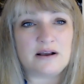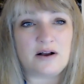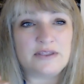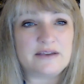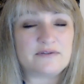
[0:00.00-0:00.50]

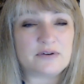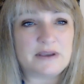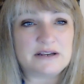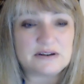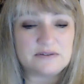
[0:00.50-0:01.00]
all the
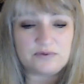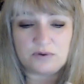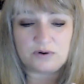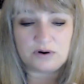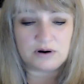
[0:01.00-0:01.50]
information
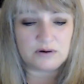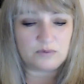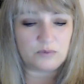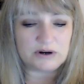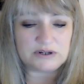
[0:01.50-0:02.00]
for
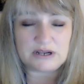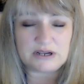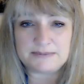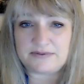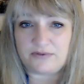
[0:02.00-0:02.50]
workshops,